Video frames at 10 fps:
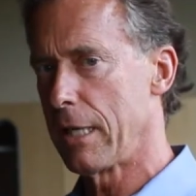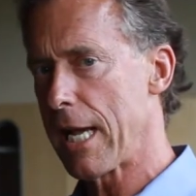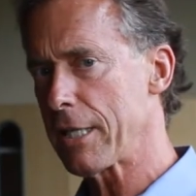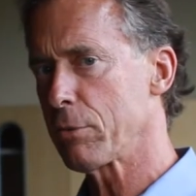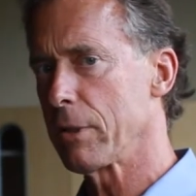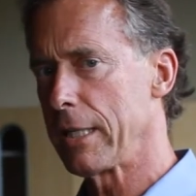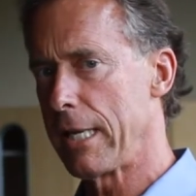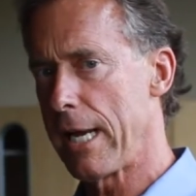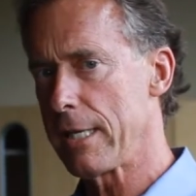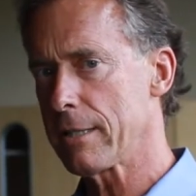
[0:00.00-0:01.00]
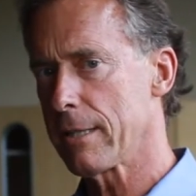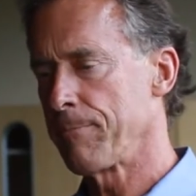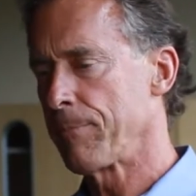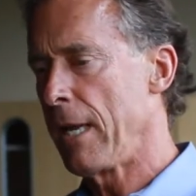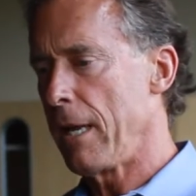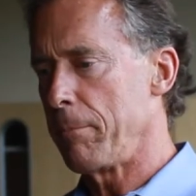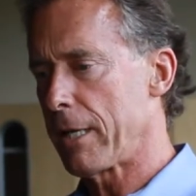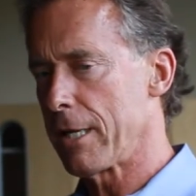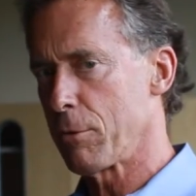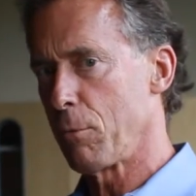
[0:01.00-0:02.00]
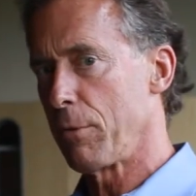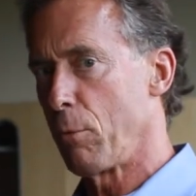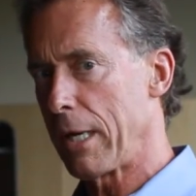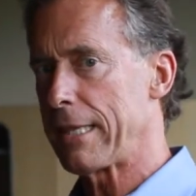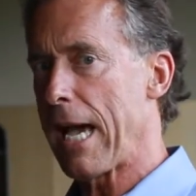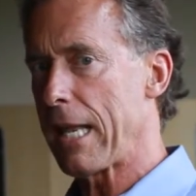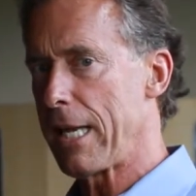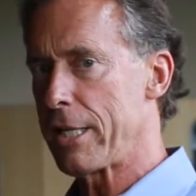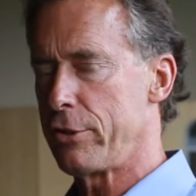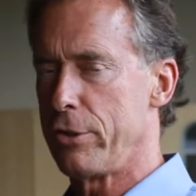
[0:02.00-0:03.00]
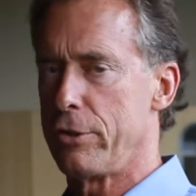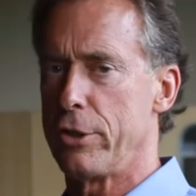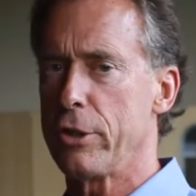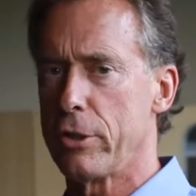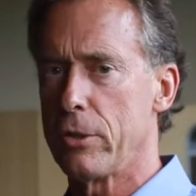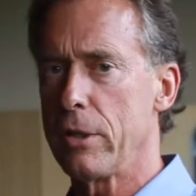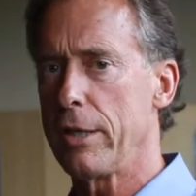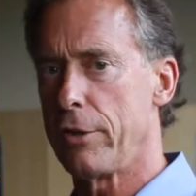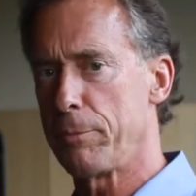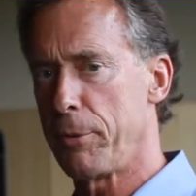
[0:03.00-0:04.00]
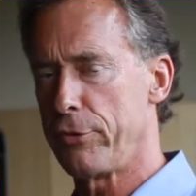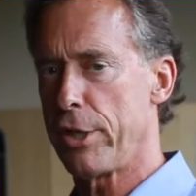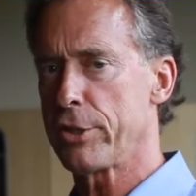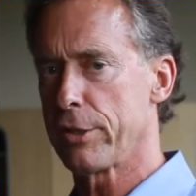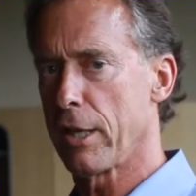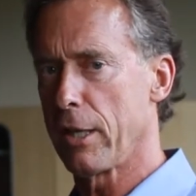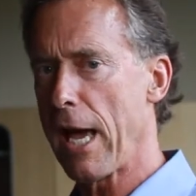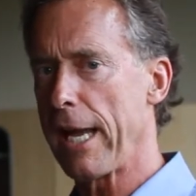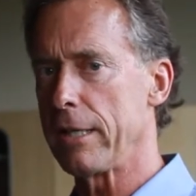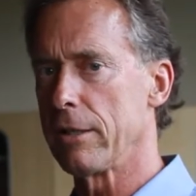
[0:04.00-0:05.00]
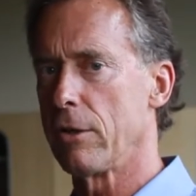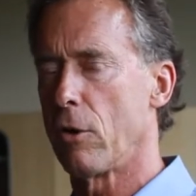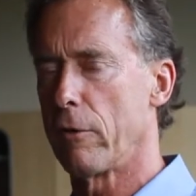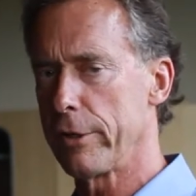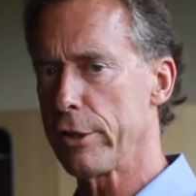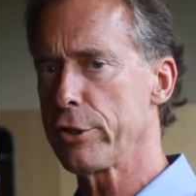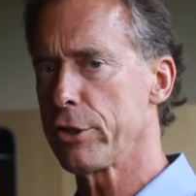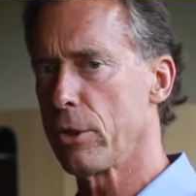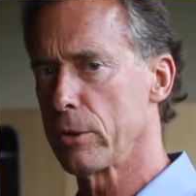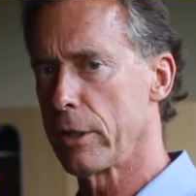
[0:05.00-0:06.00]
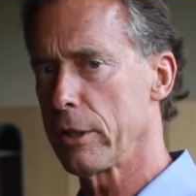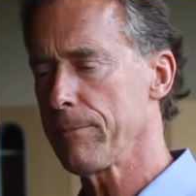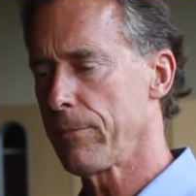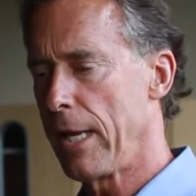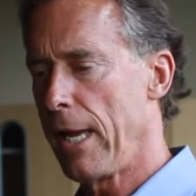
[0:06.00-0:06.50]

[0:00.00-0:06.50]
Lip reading: Now that's really nice because what that lets you do is position the light over your shoulder